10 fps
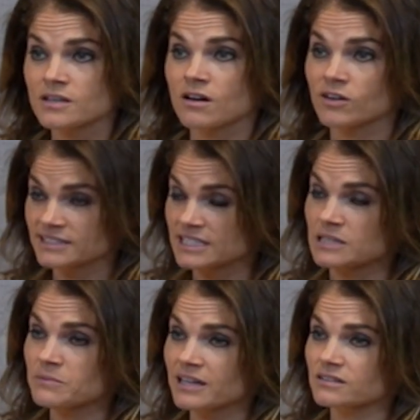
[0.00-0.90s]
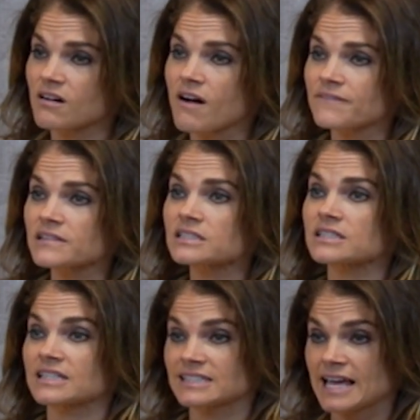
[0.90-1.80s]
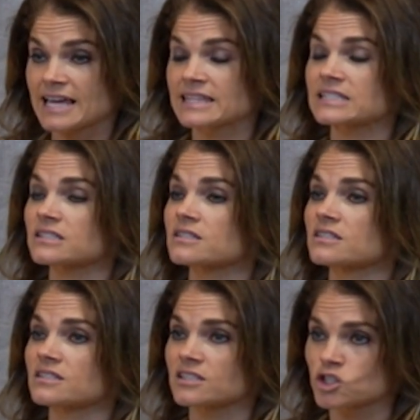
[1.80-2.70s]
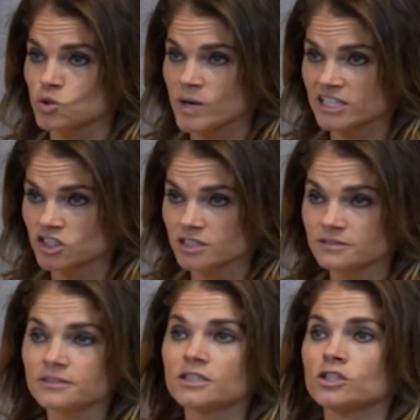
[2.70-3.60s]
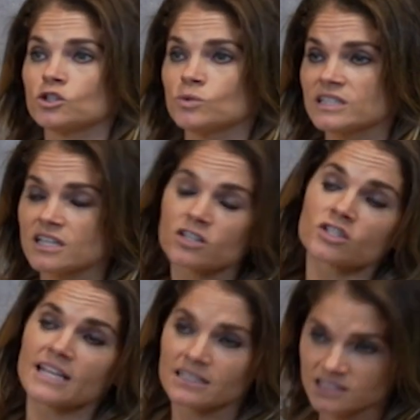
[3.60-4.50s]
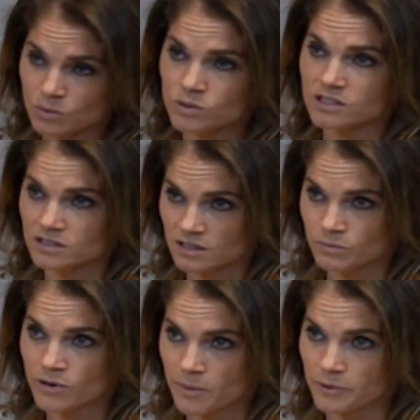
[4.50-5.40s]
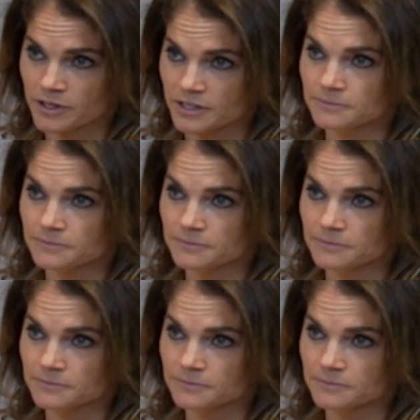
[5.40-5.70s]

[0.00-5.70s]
our team at the office, and they say, hey, this is the situation. You need to understand someone's in the property.